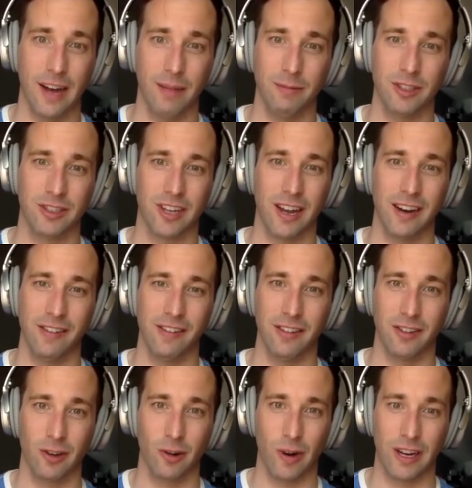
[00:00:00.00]
just kind of is
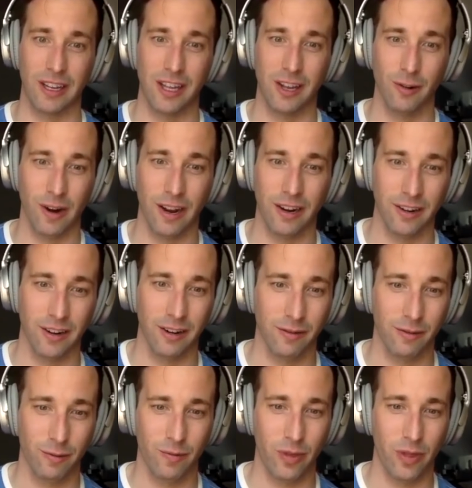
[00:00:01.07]
a great curator of
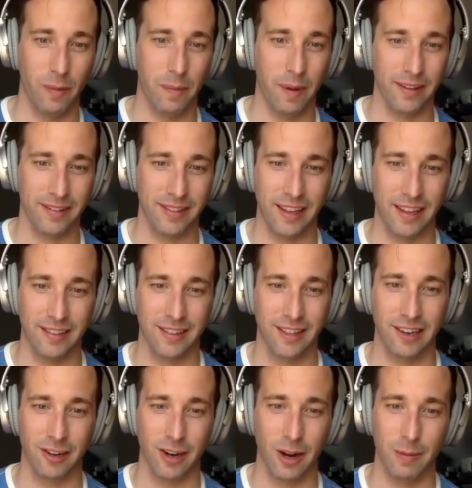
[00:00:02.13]
the best things that
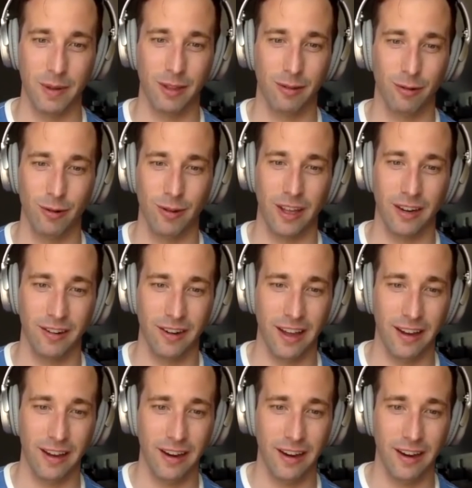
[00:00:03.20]
are coming through the internet.